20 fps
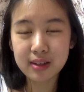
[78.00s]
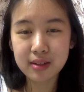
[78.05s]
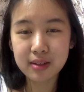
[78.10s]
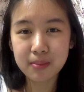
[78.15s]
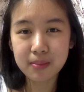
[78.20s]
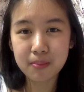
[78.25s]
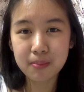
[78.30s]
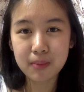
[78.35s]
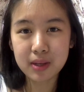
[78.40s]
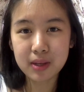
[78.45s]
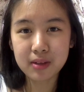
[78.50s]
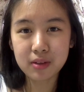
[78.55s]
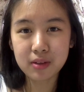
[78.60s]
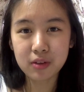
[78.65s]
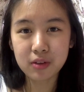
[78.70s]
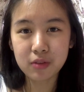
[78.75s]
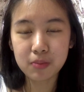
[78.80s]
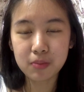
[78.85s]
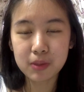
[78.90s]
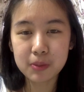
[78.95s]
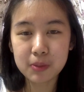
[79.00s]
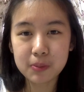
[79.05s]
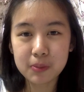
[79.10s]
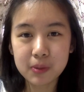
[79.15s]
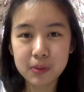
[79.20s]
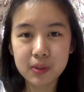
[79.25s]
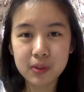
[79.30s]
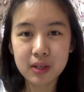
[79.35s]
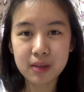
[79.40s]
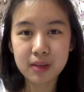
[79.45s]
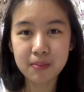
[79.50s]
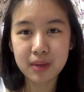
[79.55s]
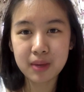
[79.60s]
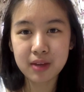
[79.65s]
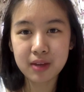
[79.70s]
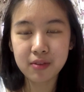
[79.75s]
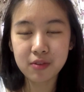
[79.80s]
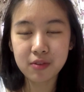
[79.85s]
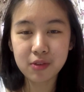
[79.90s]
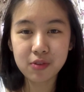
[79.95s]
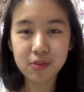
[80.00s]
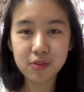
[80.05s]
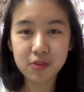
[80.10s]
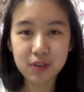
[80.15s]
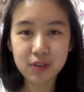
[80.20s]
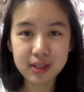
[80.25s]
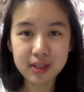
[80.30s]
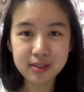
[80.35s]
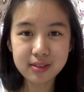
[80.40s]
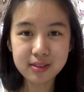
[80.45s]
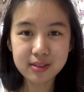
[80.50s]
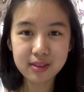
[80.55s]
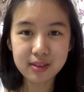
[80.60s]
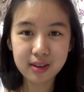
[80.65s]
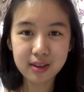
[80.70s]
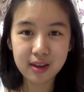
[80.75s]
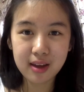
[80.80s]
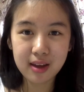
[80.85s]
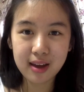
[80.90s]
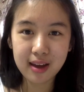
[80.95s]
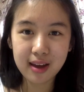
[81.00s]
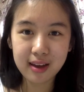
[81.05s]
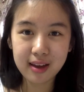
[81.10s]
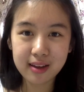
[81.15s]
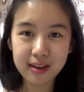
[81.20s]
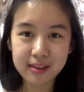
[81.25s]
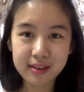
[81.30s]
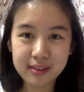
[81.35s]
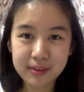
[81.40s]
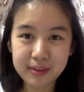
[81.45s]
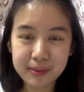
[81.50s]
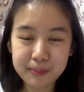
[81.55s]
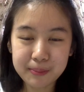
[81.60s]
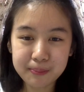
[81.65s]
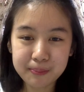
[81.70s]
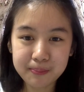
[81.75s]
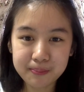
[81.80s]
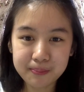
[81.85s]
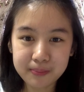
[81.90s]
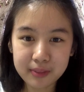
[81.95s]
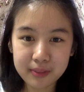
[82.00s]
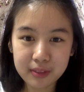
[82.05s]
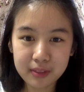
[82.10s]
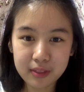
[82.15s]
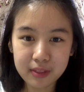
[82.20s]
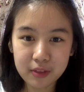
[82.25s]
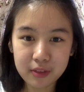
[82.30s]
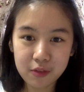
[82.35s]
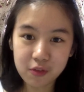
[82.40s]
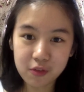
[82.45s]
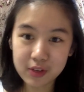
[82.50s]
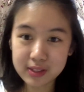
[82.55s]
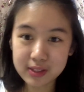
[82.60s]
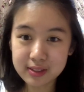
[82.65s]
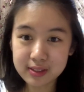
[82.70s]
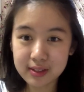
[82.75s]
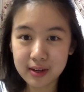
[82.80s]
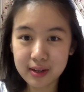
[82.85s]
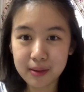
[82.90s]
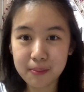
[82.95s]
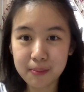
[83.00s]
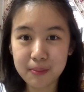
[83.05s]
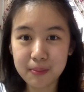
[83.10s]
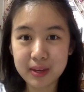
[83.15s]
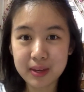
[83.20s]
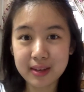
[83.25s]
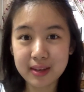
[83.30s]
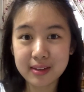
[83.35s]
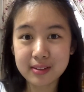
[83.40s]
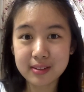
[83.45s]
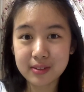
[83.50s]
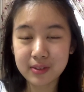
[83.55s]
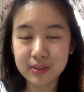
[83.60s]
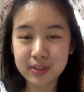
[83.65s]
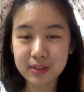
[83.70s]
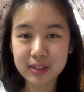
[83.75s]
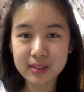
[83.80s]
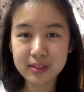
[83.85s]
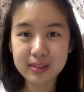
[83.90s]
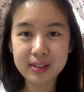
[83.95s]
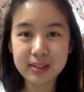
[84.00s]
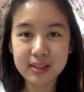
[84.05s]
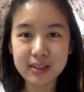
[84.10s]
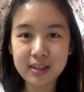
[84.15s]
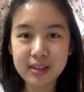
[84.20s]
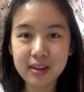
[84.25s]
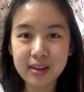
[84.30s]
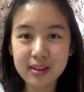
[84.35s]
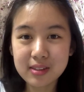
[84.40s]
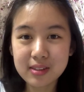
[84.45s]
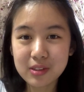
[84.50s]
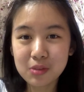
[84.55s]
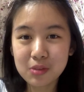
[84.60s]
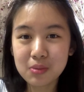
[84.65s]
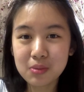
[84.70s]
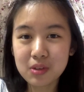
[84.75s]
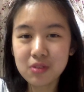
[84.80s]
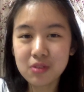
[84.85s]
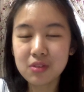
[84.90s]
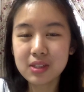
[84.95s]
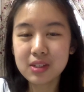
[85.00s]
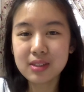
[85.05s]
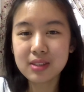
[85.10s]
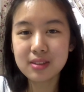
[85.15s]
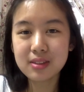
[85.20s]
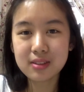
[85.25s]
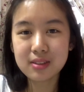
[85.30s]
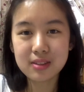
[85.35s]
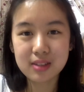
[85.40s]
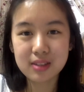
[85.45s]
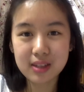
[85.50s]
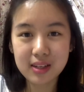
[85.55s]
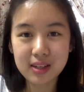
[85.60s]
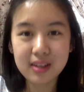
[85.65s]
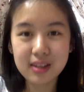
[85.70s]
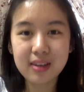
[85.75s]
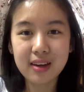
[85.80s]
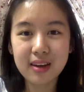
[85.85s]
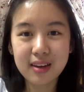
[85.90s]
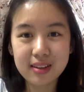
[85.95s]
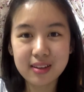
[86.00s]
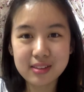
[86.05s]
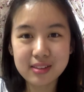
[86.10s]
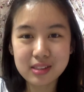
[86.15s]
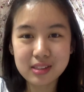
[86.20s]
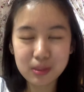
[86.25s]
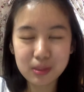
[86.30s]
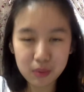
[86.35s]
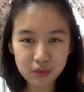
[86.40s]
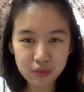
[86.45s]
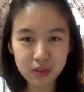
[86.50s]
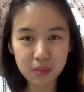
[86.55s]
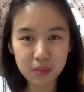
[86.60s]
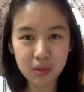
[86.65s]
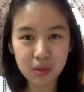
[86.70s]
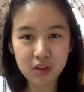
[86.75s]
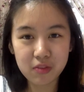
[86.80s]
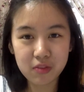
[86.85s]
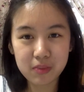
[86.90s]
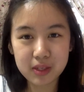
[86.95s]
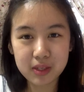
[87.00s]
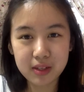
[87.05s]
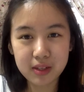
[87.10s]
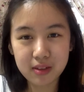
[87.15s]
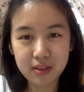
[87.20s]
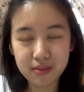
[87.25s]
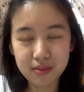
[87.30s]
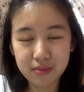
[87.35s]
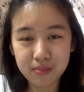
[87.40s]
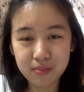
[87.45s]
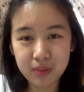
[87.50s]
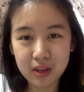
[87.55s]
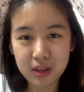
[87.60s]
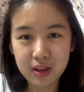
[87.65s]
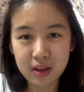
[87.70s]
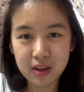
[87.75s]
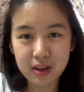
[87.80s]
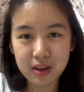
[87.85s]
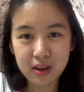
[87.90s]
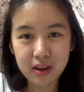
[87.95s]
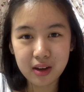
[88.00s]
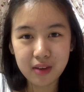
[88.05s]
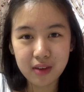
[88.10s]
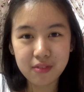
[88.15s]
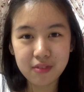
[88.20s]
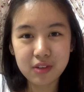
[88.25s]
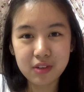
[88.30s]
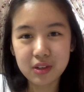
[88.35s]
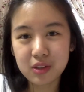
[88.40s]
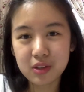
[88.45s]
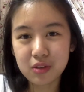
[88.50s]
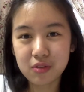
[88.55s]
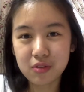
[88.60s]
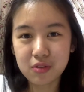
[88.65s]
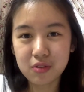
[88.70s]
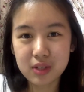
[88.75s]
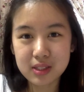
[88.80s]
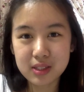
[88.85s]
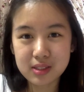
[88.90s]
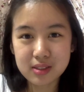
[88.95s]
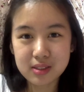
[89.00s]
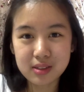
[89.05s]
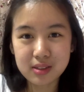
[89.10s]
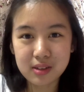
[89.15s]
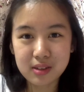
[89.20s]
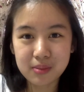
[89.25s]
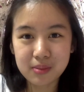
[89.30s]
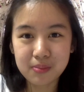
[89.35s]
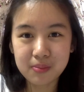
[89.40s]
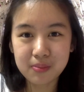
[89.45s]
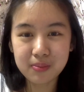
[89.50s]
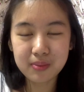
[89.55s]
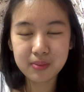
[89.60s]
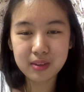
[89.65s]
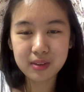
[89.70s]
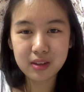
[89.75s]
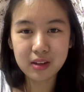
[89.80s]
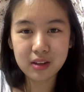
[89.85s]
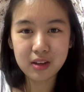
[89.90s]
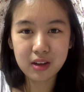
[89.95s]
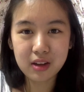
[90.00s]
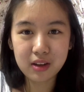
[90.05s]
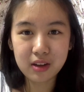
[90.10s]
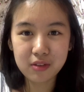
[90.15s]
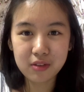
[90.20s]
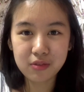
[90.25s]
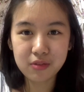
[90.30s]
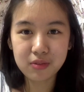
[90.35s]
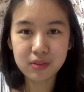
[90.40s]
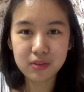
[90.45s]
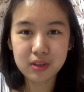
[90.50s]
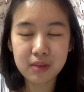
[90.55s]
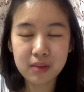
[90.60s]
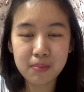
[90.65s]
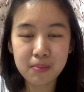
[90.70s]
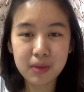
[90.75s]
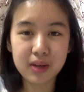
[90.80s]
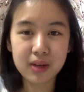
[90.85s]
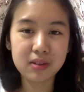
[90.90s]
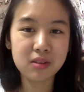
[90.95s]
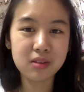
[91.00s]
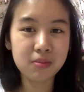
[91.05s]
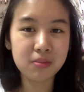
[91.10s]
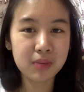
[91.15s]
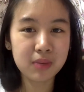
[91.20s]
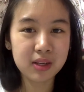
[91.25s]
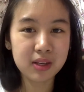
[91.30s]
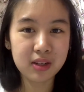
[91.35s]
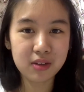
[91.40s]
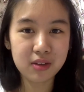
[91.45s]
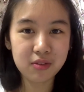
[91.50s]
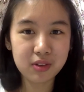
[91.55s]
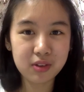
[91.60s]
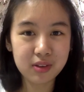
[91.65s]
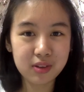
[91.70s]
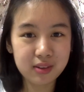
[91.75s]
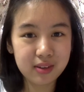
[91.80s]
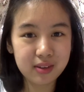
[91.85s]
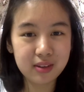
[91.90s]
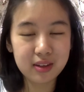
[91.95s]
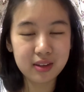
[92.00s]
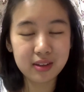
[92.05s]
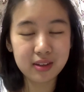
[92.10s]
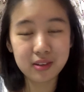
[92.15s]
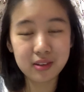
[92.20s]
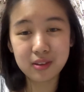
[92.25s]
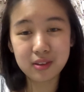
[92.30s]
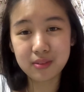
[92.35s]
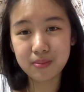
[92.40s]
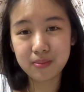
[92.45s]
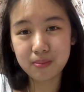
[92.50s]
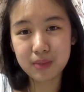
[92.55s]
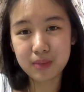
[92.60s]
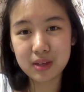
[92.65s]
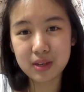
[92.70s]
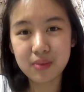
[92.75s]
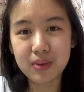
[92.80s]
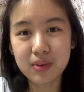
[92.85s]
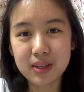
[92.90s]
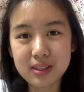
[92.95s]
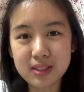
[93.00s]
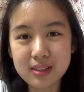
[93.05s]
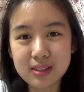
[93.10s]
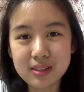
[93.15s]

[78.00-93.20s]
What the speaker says: met a lot of people and I made a few friends, and the friends that I made on that day are still my friends today, and some of them have become very good friends and have impacted my life in many ways.